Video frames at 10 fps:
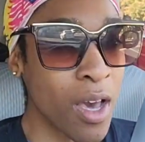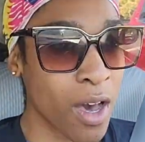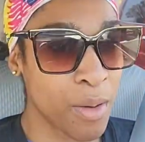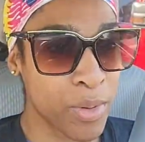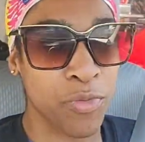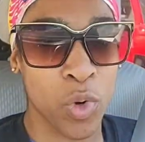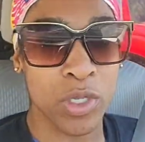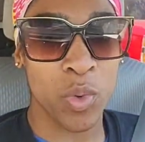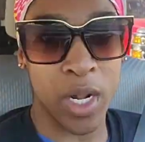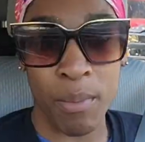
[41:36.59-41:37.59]
But of
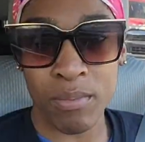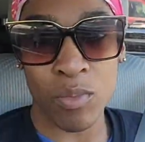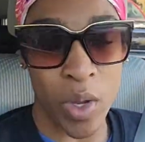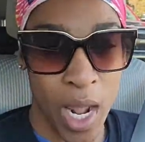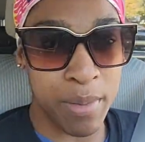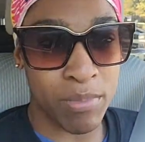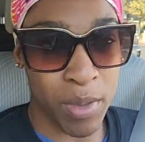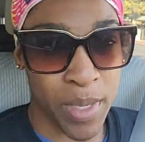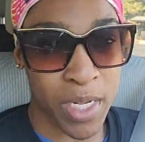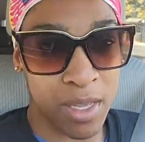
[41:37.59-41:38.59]
course, when I'm
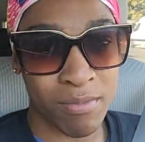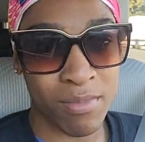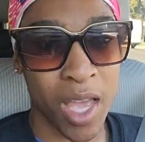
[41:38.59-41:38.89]
competing,